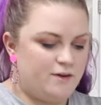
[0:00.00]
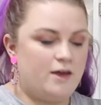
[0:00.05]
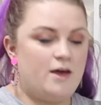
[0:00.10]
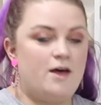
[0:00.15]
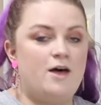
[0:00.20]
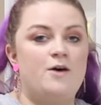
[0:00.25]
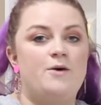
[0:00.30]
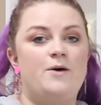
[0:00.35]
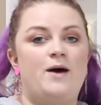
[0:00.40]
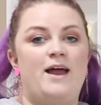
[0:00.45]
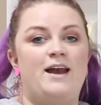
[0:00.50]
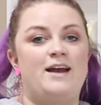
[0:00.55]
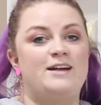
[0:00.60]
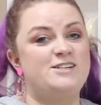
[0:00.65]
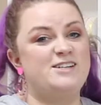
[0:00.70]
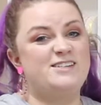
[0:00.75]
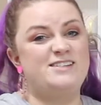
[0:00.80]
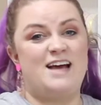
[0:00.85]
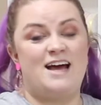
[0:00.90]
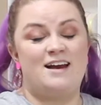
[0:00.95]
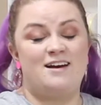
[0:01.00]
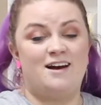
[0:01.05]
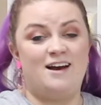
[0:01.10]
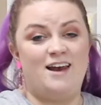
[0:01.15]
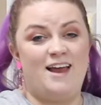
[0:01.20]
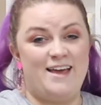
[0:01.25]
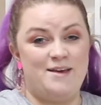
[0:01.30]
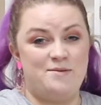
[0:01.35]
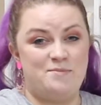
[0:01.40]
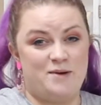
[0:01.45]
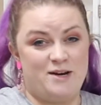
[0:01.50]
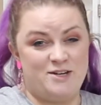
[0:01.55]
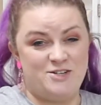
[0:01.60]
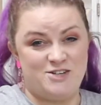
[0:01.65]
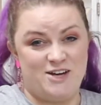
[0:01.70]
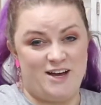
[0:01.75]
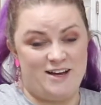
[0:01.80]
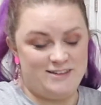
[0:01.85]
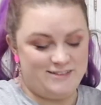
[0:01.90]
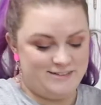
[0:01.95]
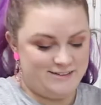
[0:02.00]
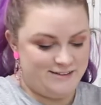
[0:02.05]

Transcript: go, and just add a light pressure